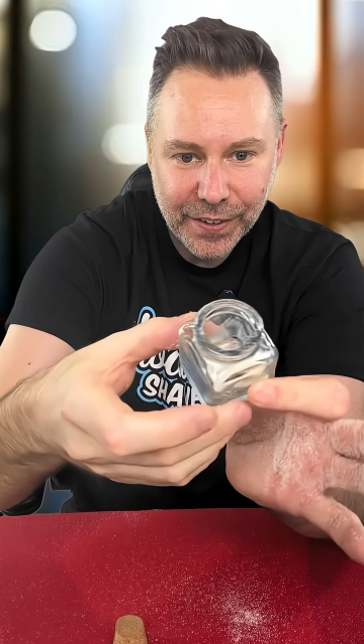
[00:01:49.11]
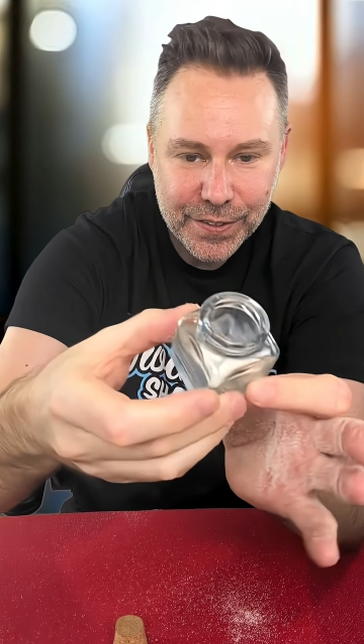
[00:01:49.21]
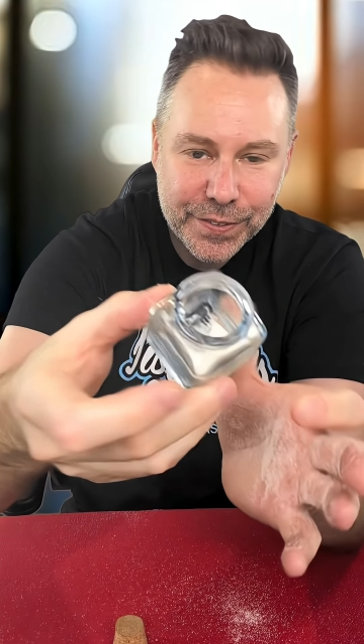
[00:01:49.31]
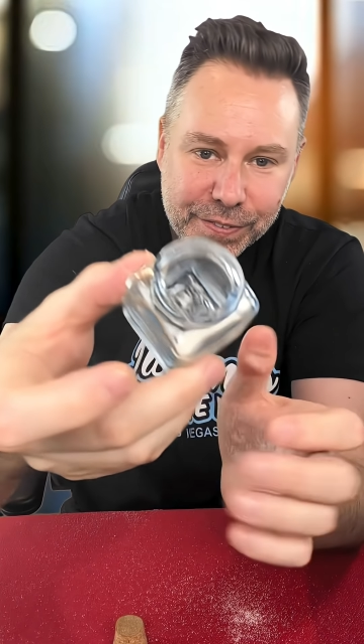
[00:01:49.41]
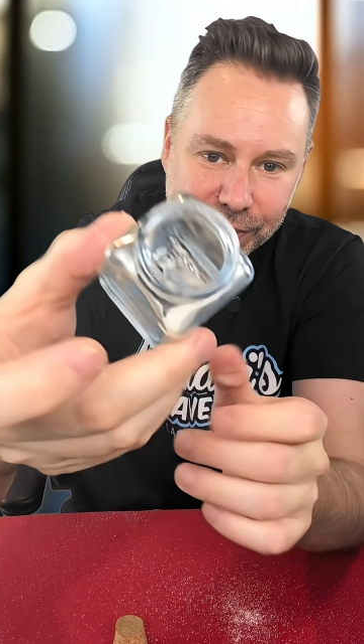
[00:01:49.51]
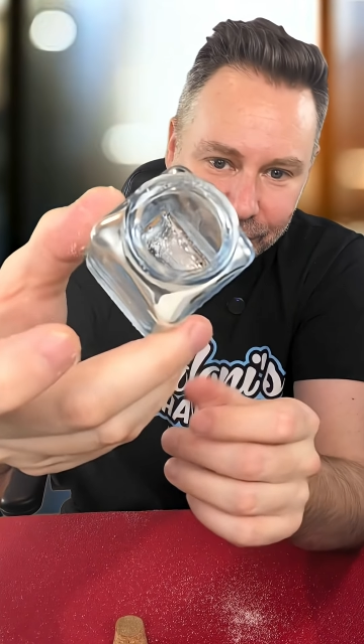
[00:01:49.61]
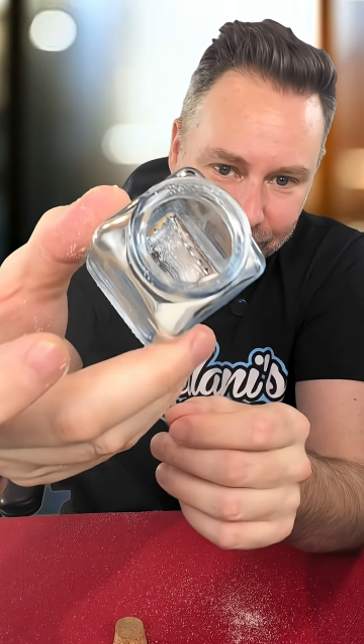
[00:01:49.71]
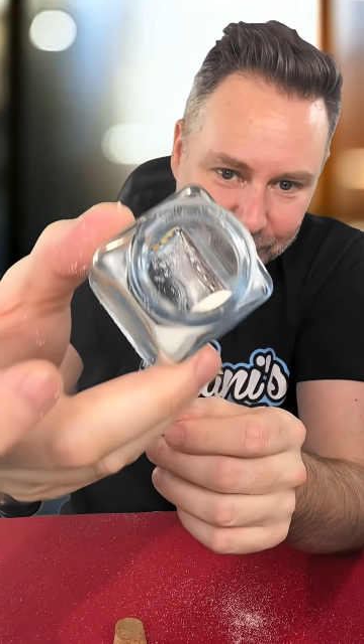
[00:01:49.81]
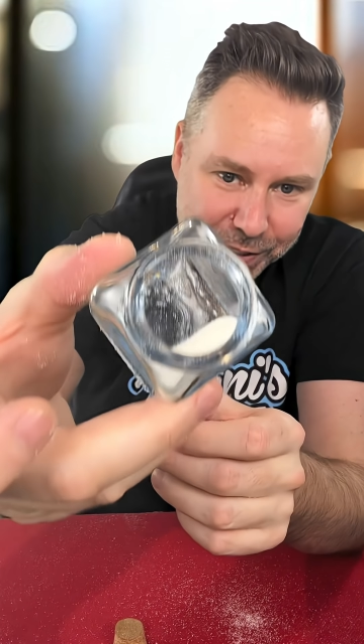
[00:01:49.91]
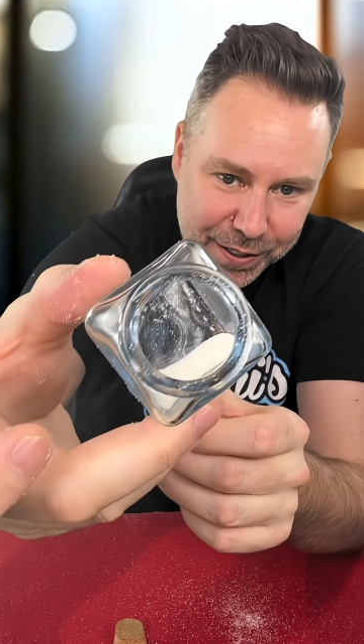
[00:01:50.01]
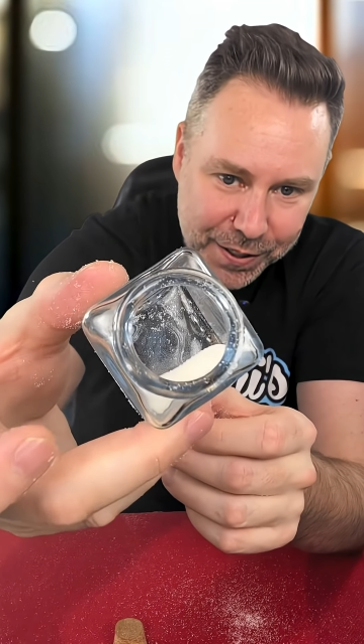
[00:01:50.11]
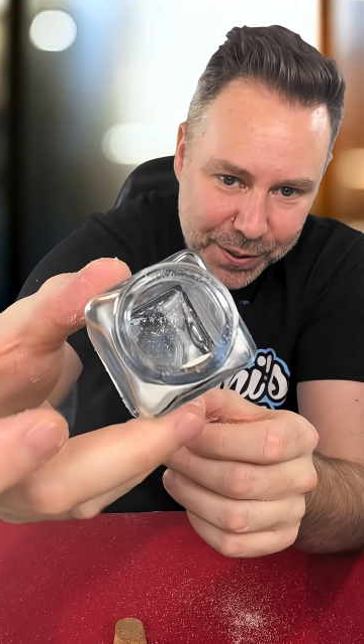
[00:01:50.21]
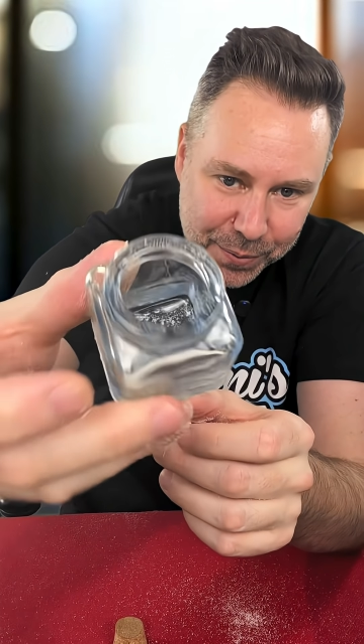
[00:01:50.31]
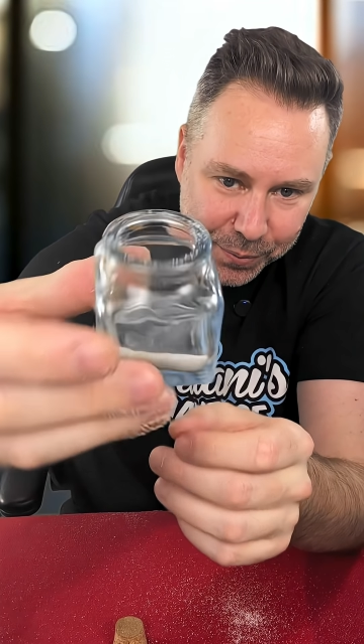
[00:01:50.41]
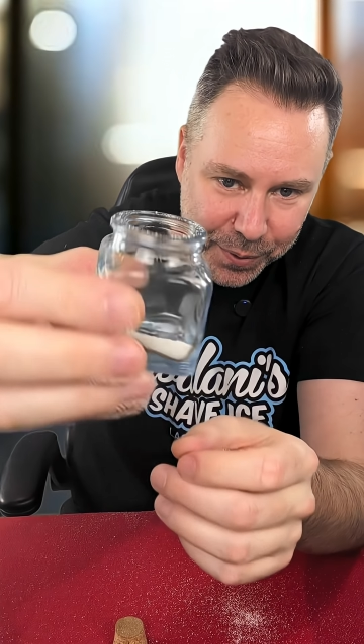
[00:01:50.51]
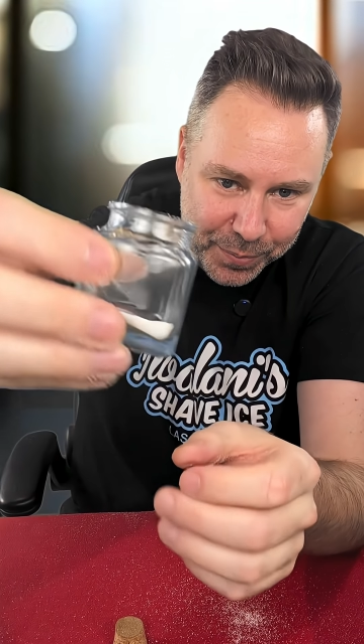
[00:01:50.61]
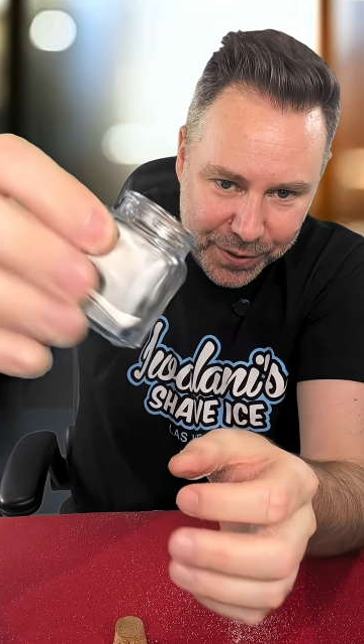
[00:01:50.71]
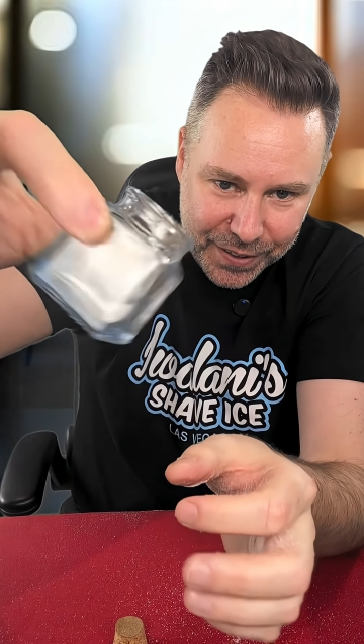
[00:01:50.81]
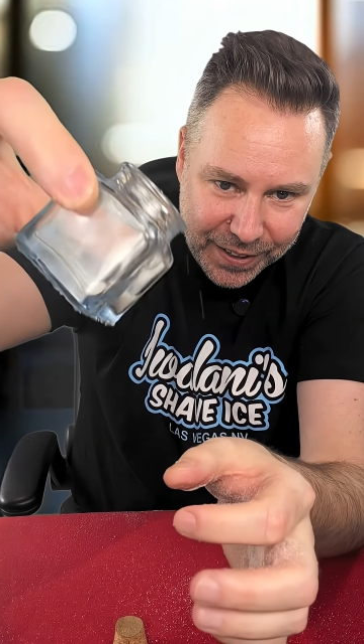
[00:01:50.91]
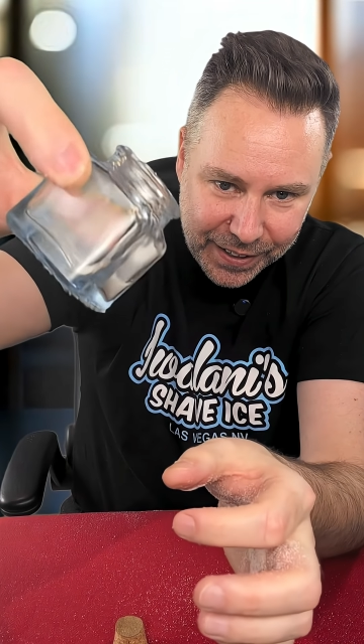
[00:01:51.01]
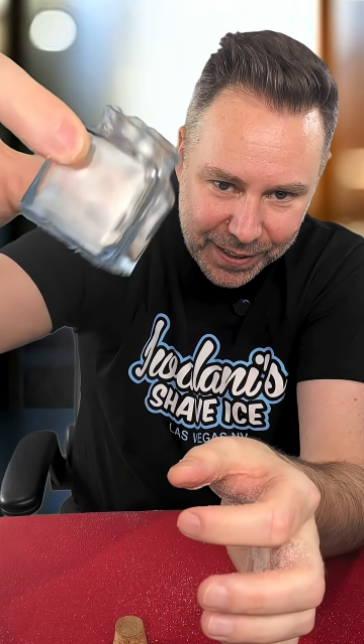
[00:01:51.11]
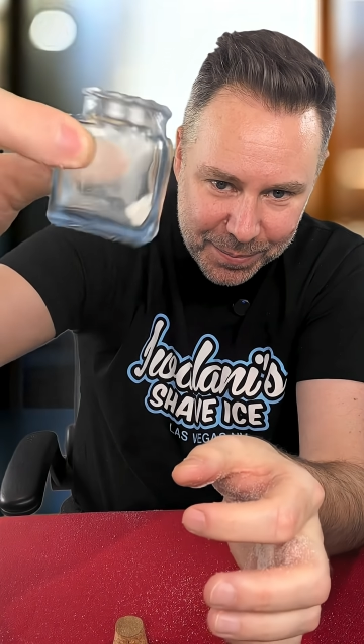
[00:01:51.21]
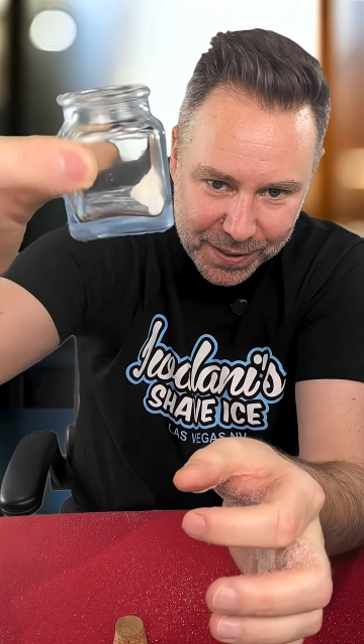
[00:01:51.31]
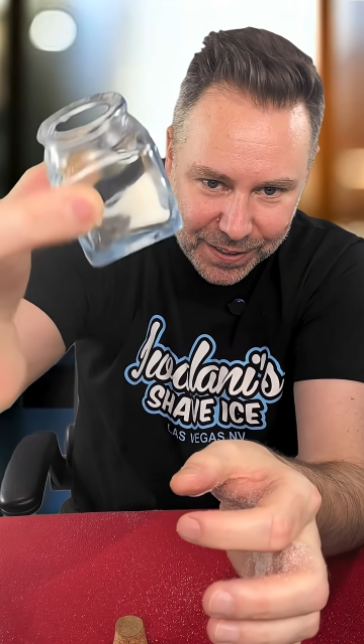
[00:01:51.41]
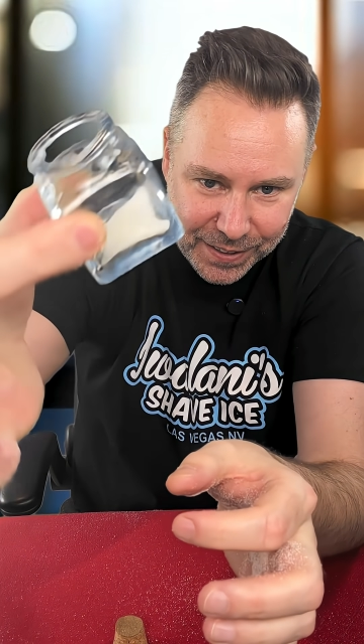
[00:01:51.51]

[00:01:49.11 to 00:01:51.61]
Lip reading: there's Fred one more time